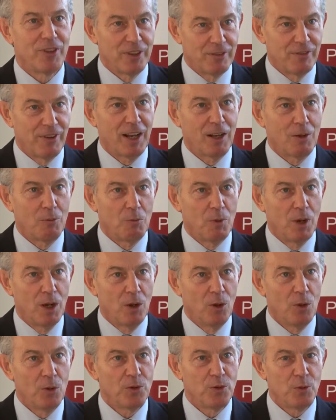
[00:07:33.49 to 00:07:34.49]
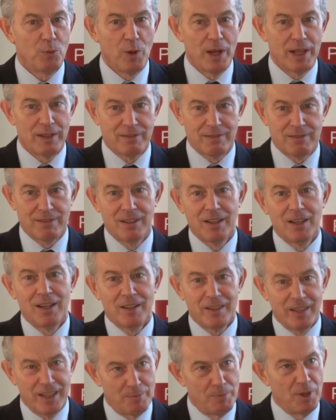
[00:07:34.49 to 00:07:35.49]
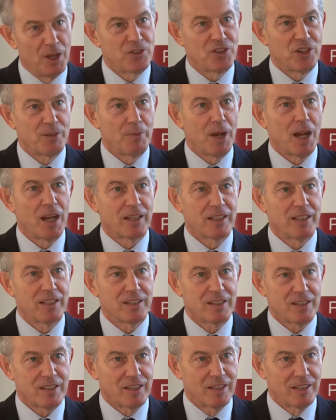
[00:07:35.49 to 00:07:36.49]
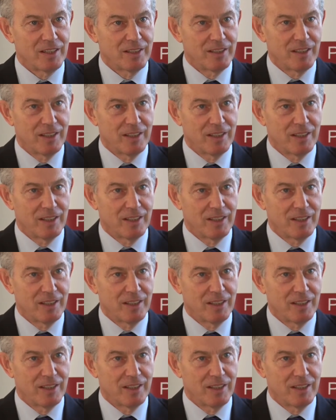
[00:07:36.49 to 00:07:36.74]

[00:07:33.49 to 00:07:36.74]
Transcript: the developed world with the emerging markets that,